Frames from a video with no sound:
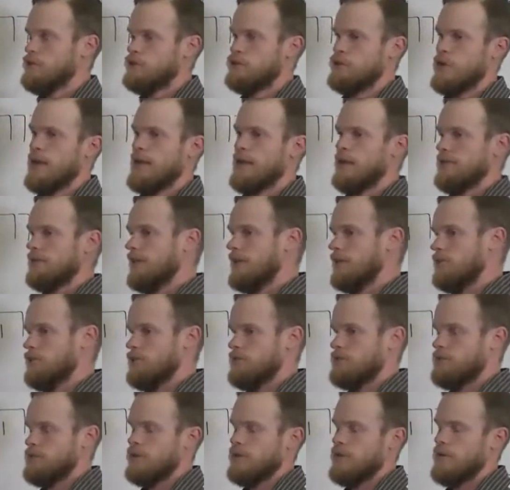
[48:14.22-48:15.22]
giant
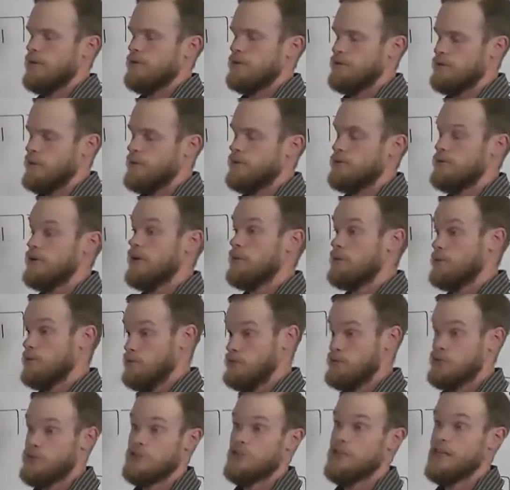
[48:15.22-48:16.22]
letter, or rather
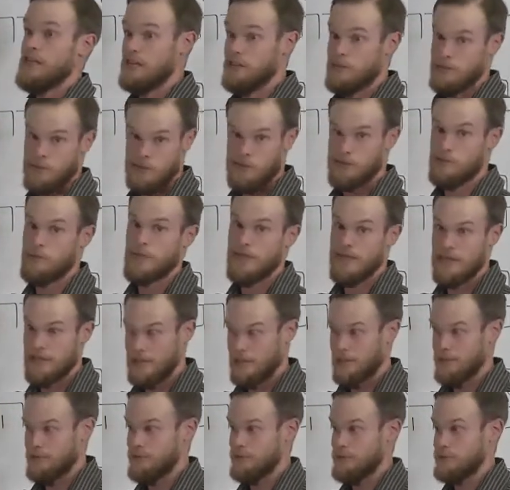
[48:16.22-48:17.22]
number 6 at the
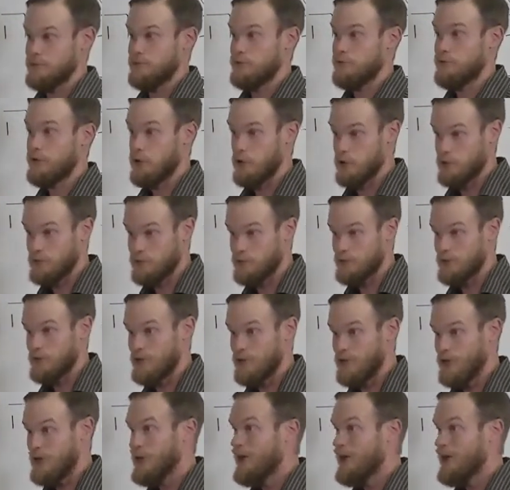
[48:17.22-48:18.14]
beginning of this verse,